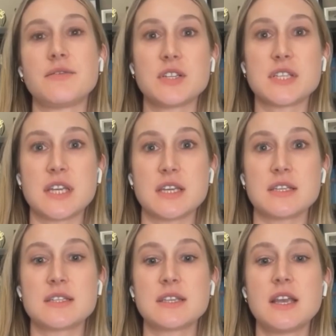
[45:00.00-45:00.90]

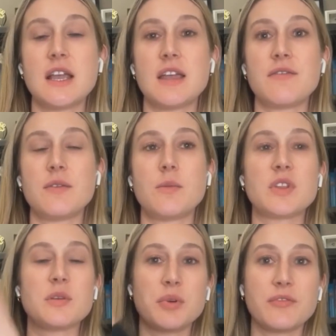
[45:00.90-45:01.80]
differences
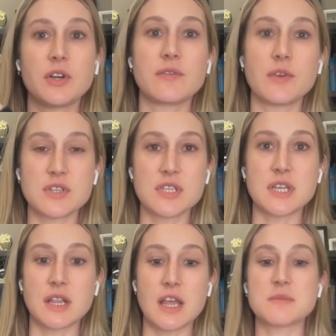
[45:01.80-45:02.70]
with a preferred
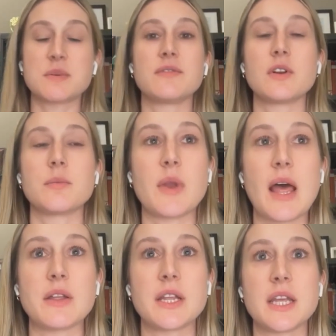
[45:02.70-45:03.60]
versus a less preferred
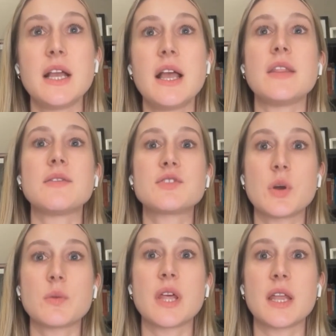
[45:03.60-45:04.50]
modality. And they've
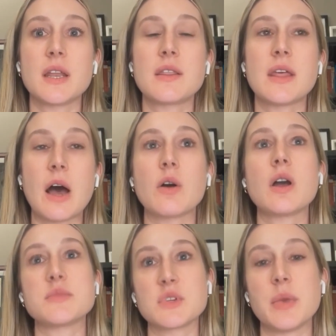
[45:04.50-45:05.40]
shown that the
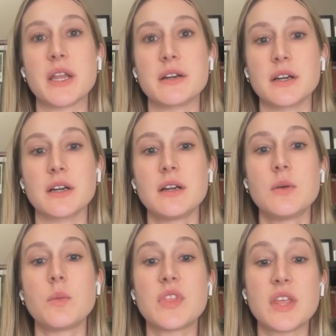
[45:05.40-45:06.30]
outcomes are better
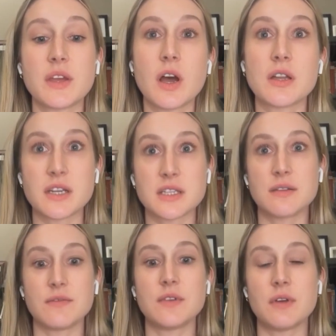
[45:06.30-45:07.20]
in the
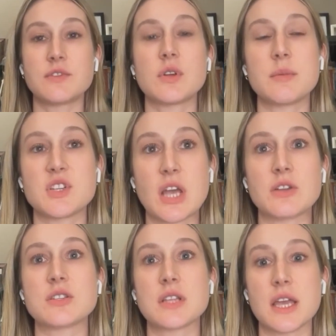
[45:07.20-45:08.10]
context of treatment
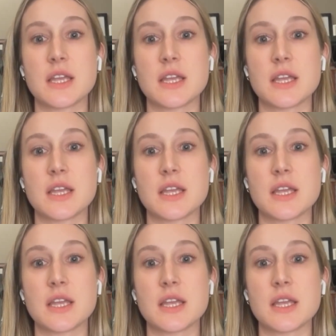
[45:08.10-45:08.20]
challenges